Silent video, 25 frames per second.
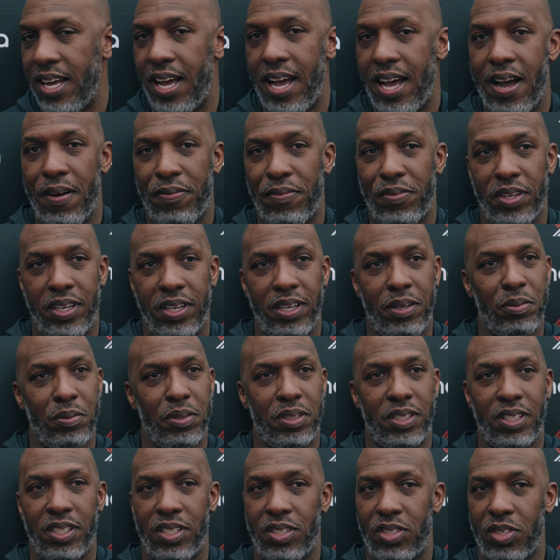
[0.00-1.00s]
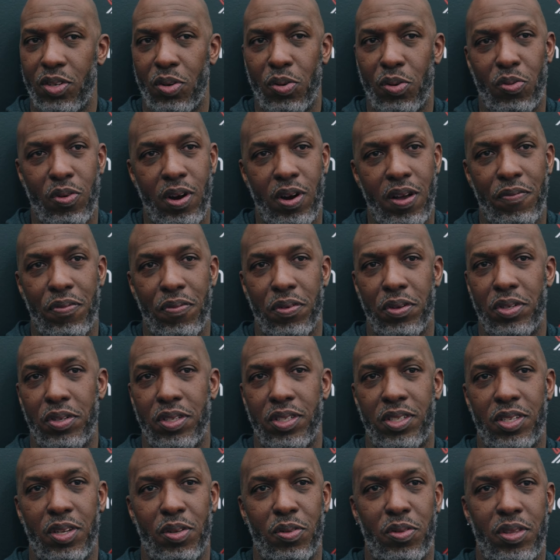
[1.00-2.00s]
after he was just so grateful
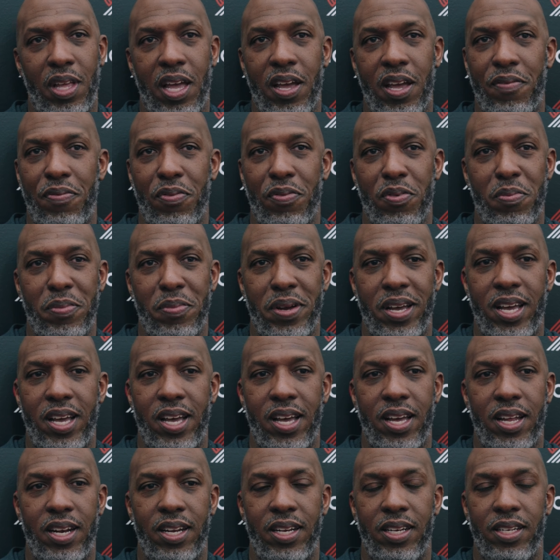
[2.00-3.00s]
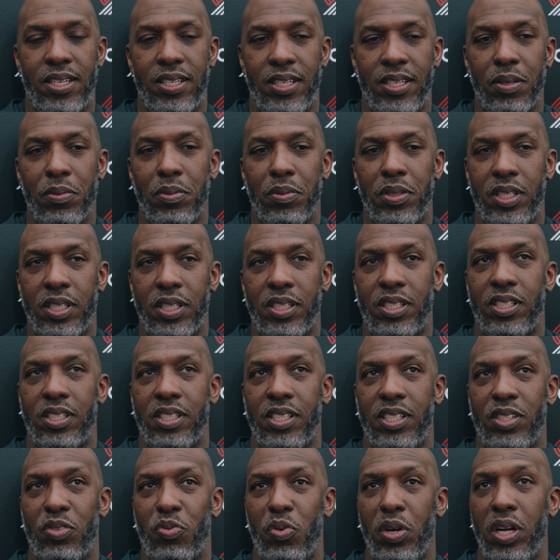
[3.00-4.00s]
and so thankful, man. And
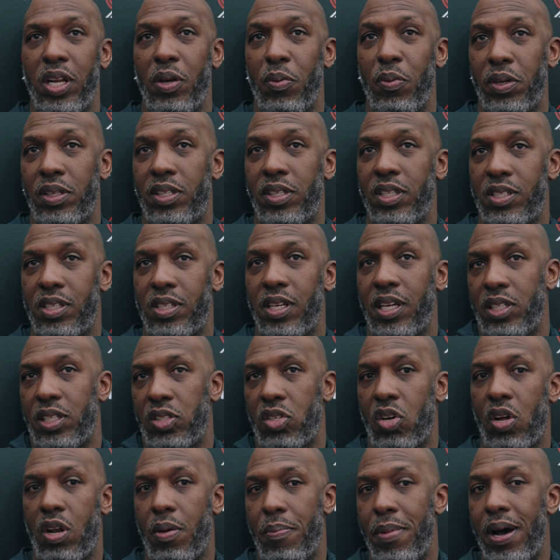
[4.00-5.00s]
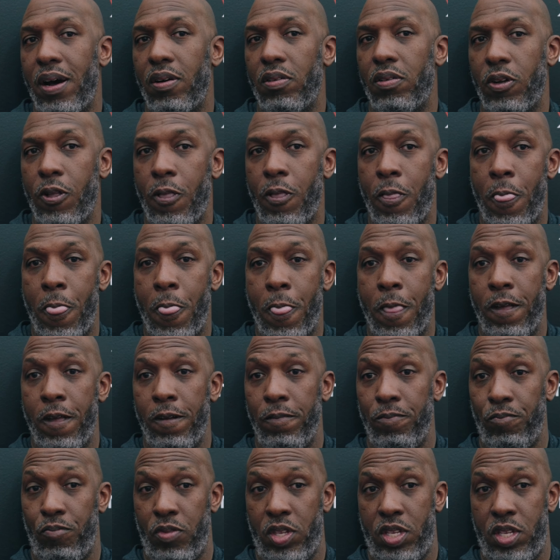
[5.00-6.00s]
it's really what this thing is all about.
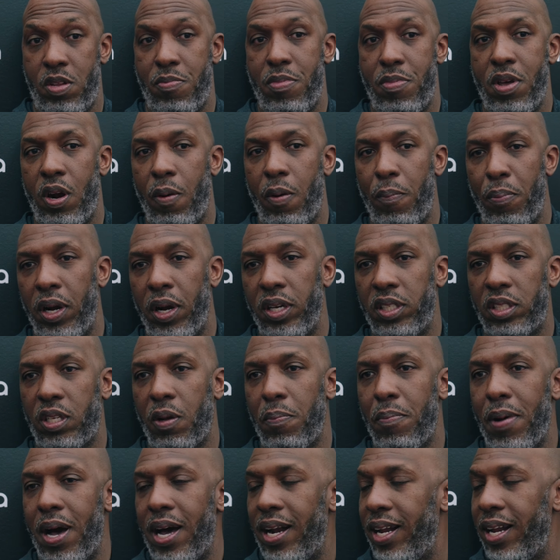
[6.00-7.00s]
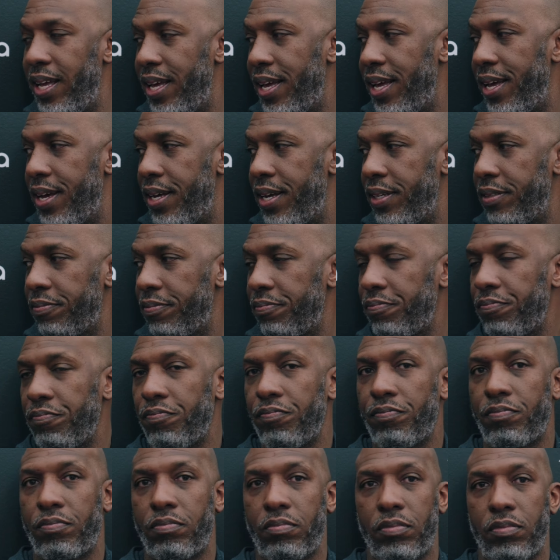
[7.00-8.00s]
Be able to bring somebody in
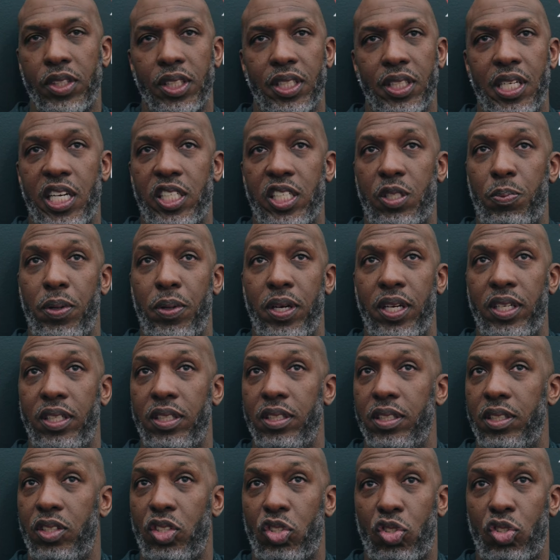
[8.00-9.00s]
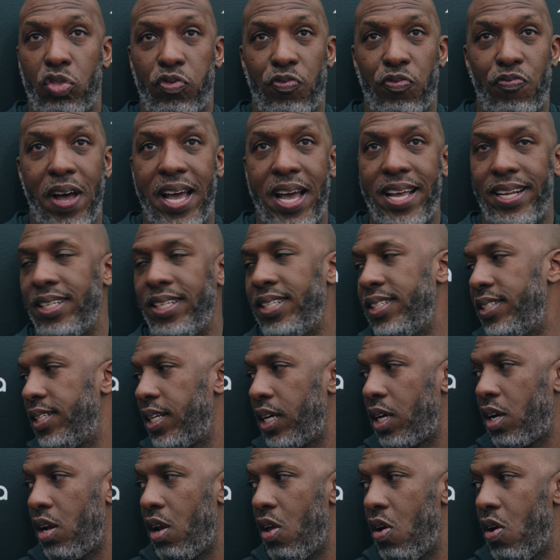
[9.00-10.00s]
that's been fighting
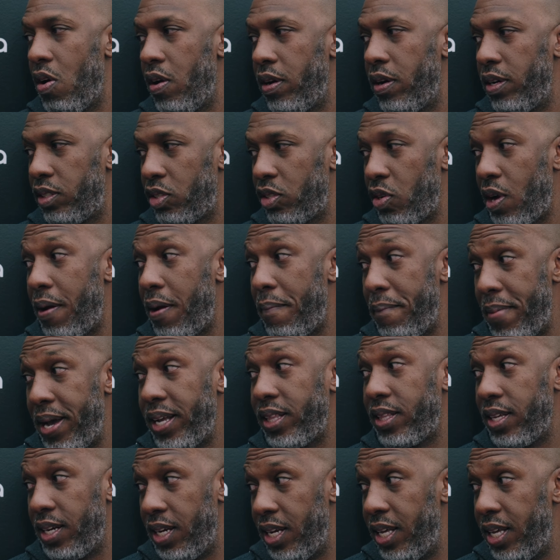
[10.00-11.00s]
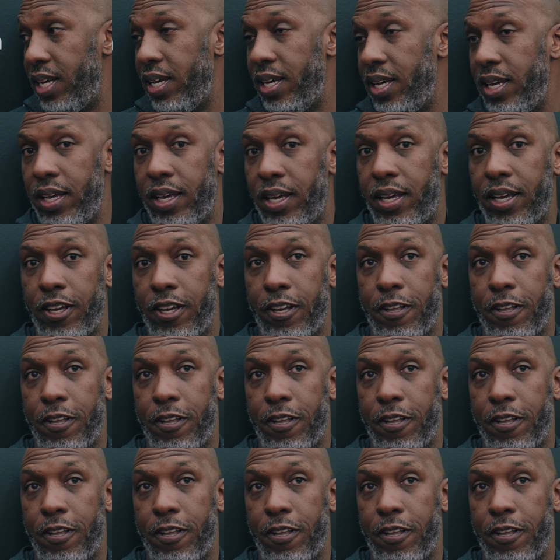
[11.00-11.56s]
and clawing to try to make the league